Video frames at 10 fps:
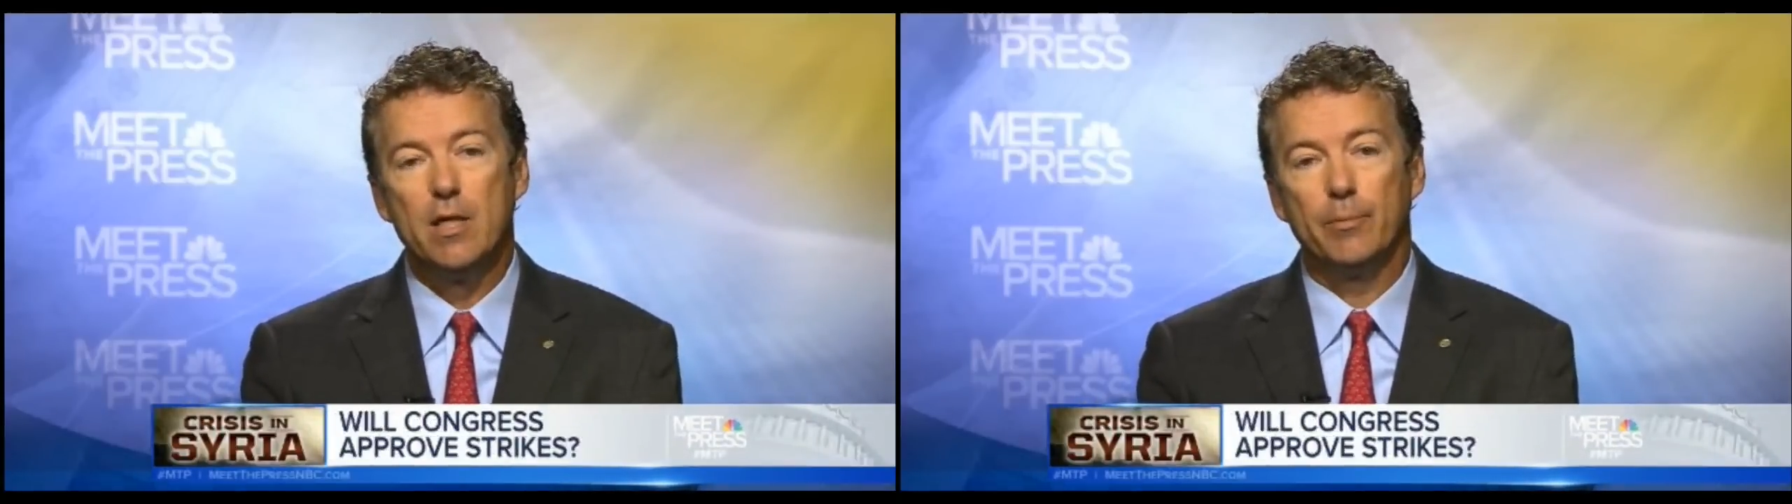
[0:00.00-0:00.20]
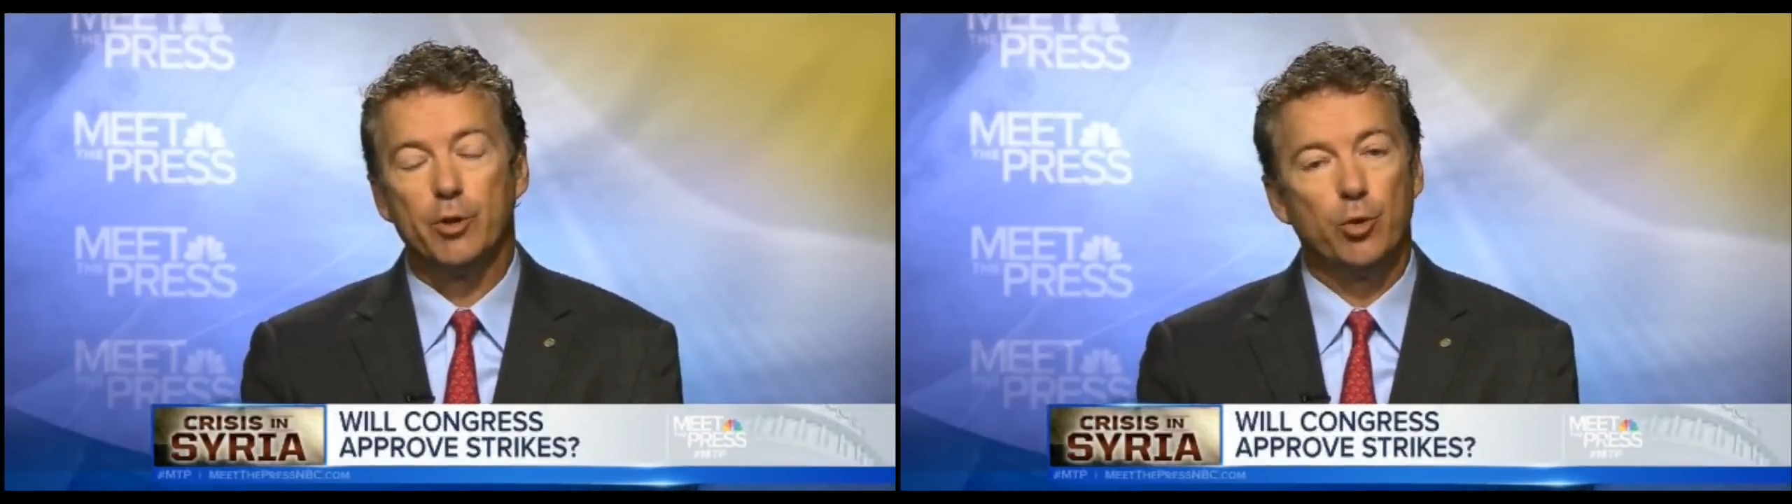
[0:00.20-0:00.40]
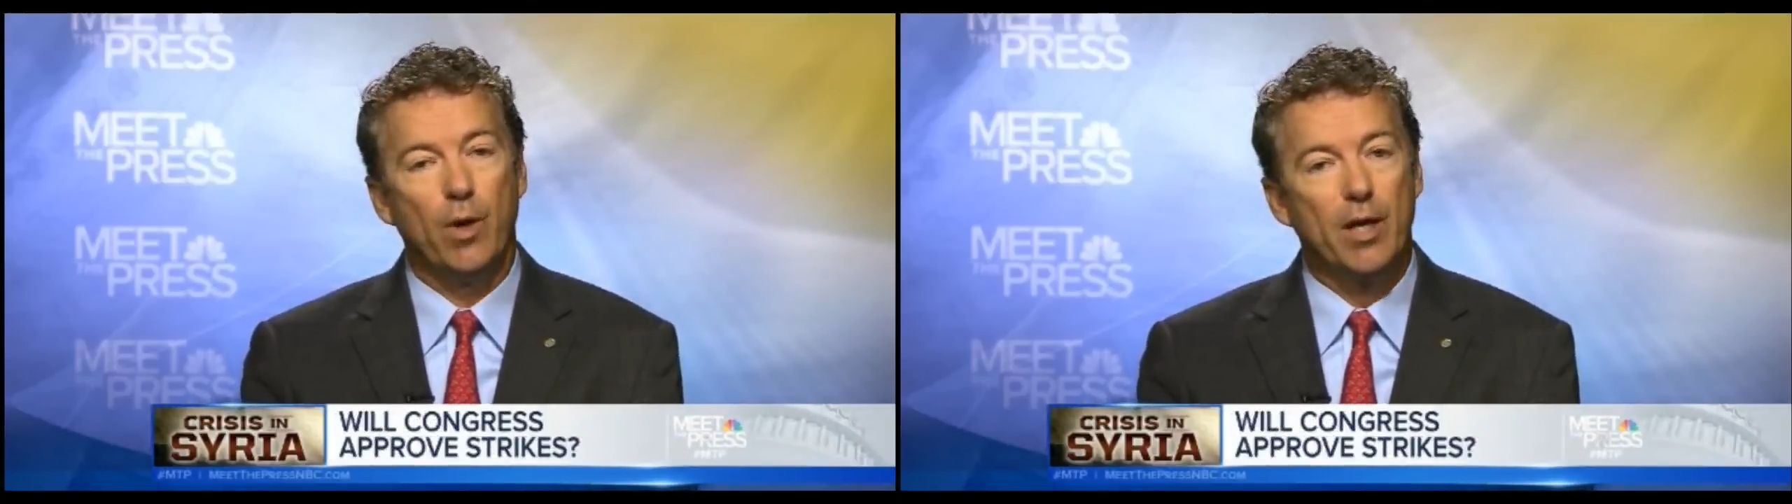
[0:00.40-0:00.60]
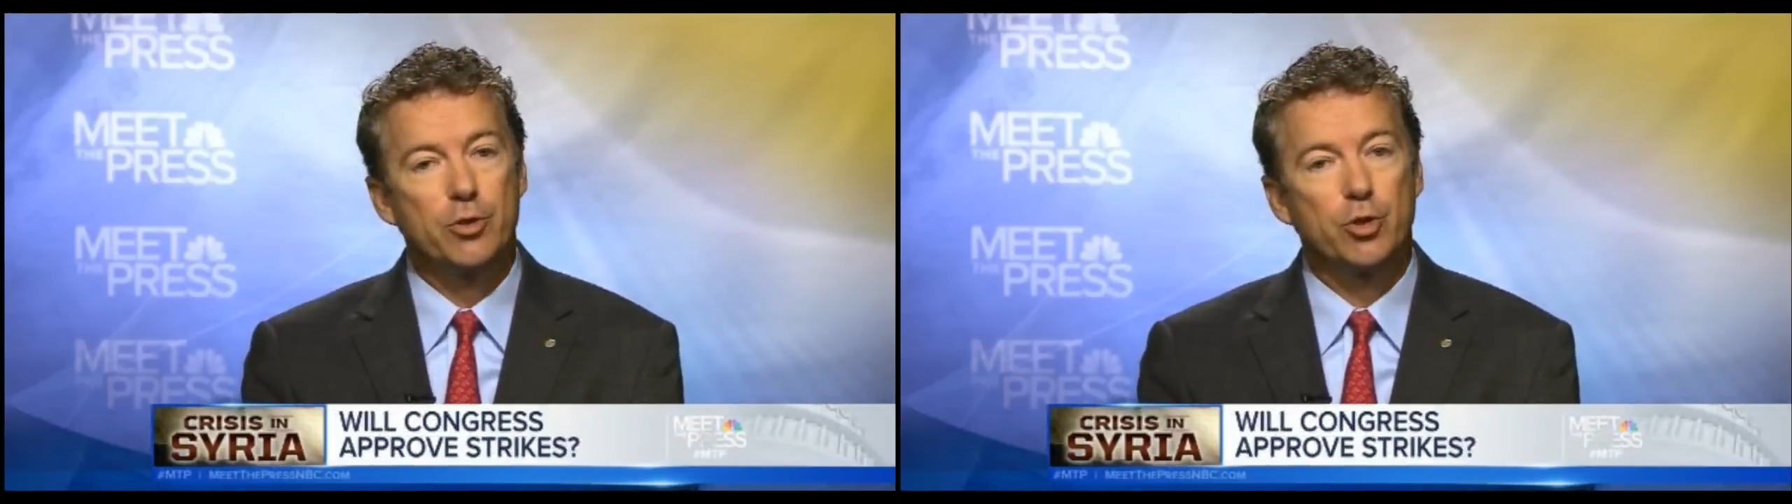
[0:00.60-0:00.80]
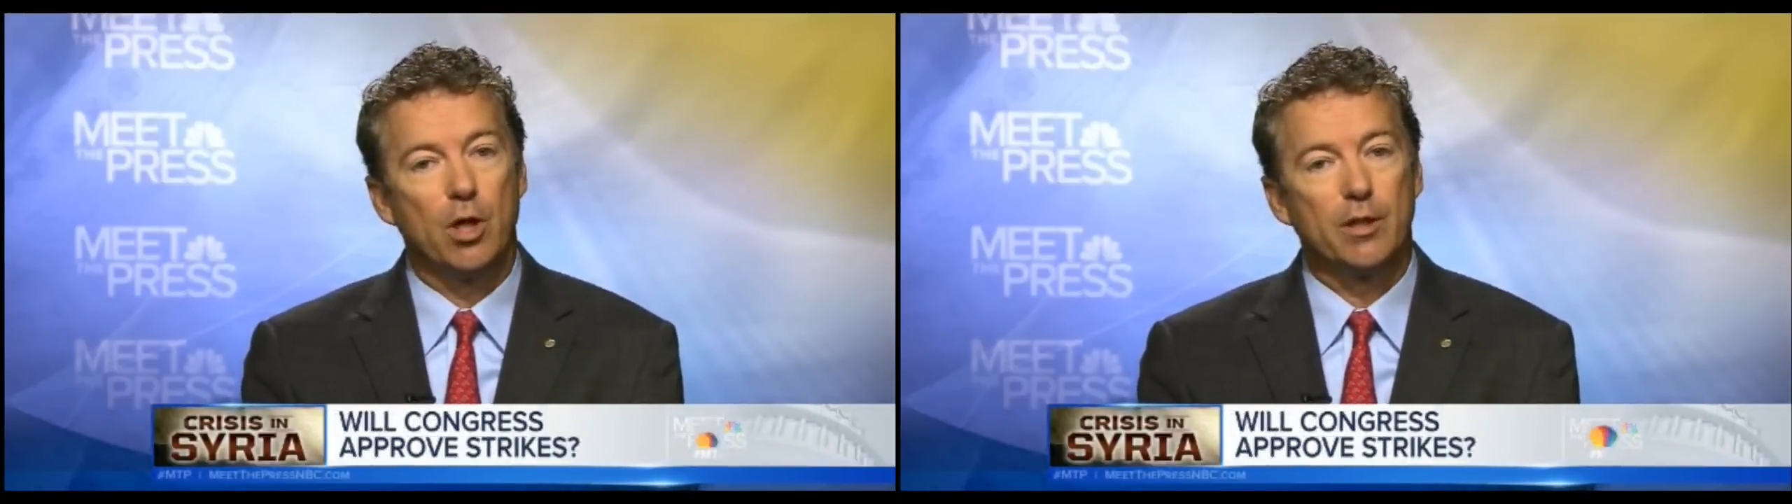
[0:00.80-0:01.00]
But you
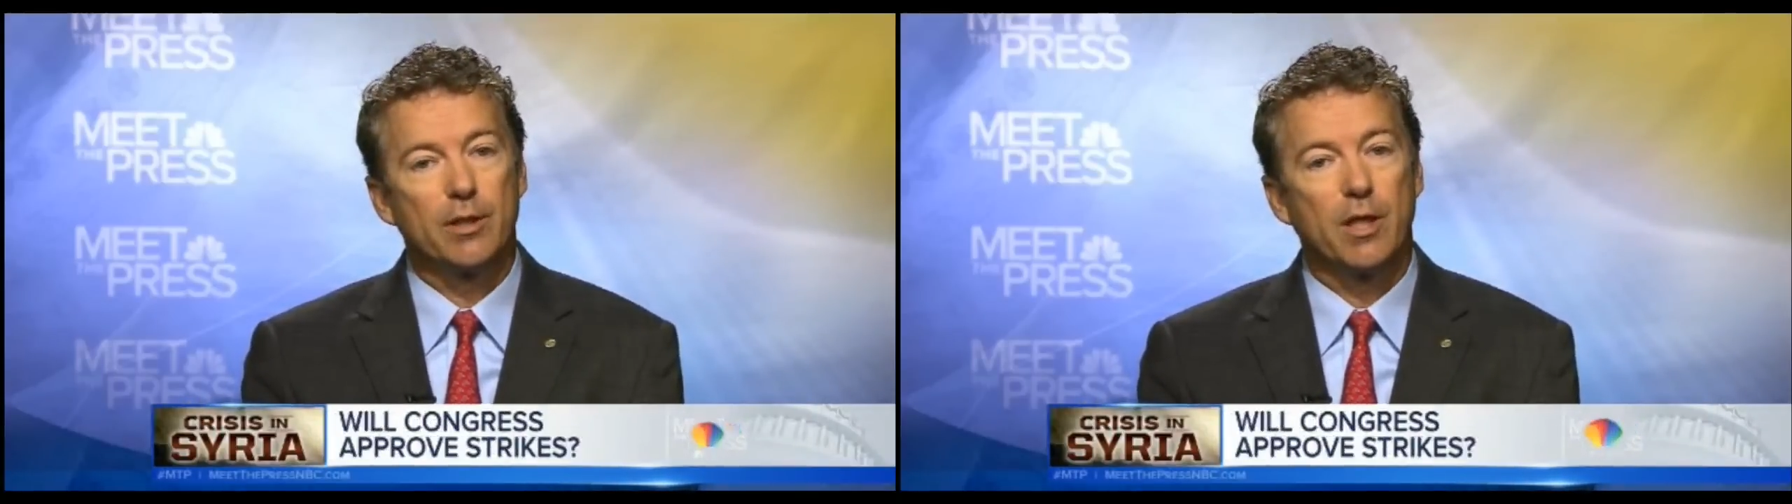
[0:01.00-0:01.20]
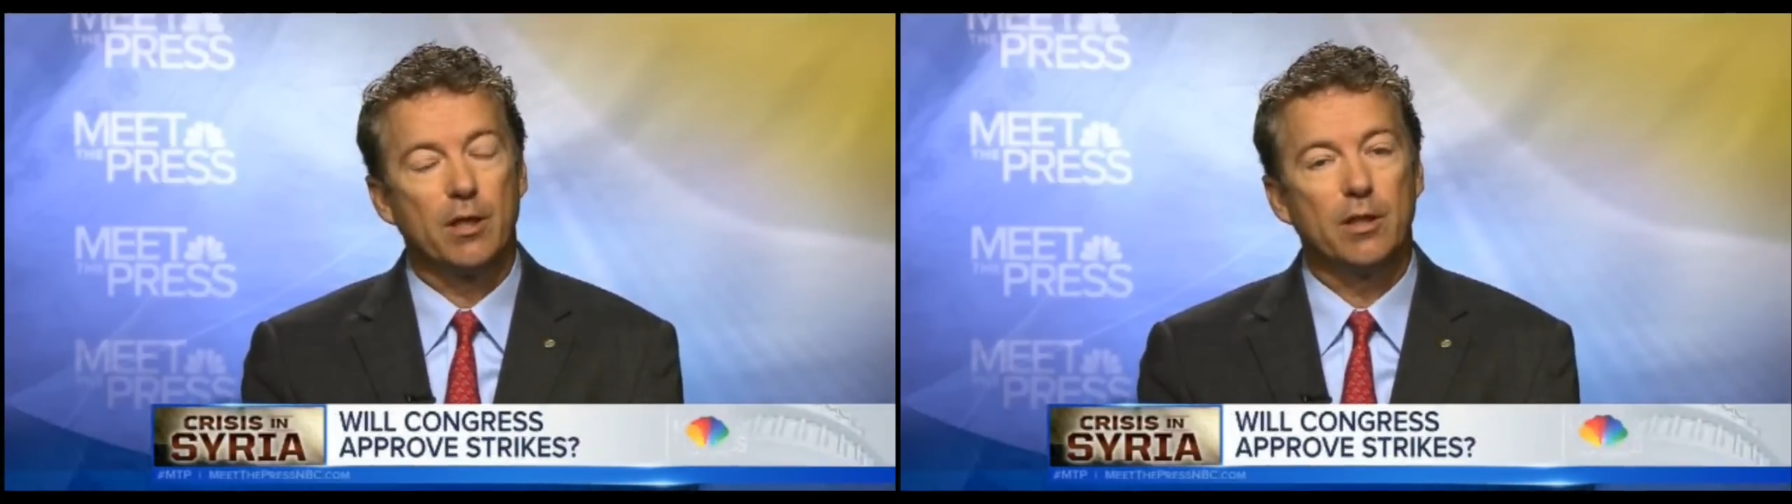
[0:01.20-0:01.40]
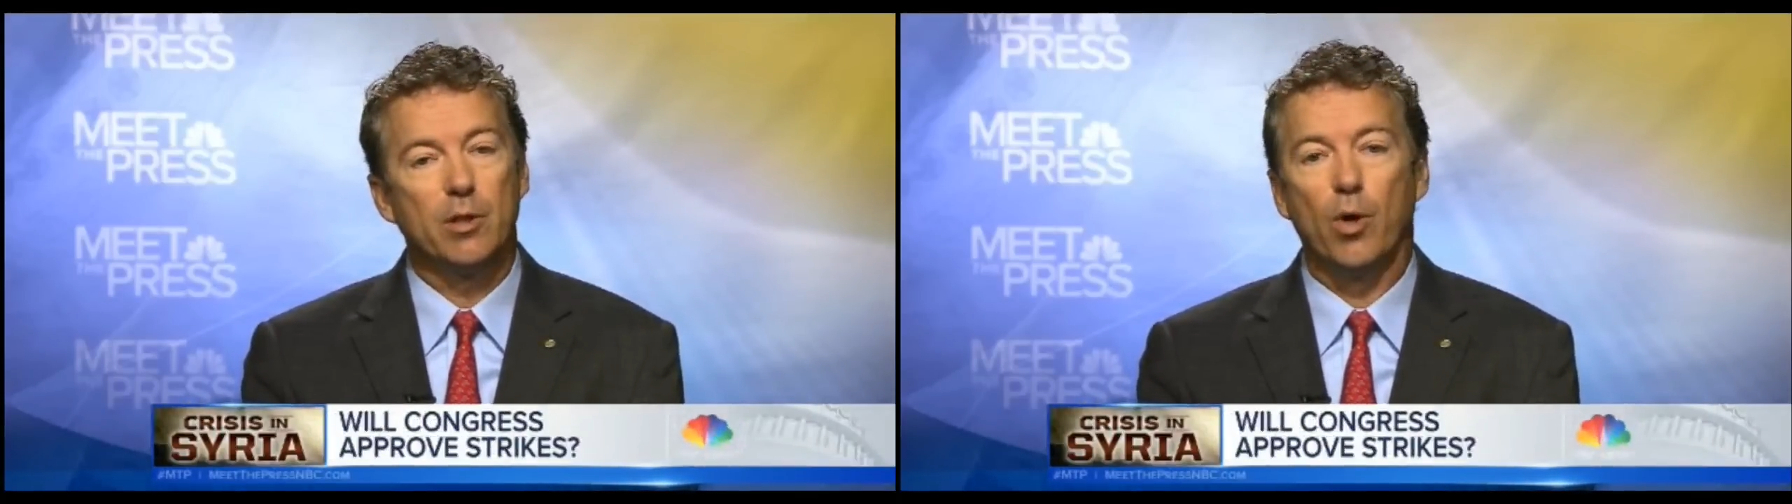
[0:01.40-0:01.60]
asked John Kerry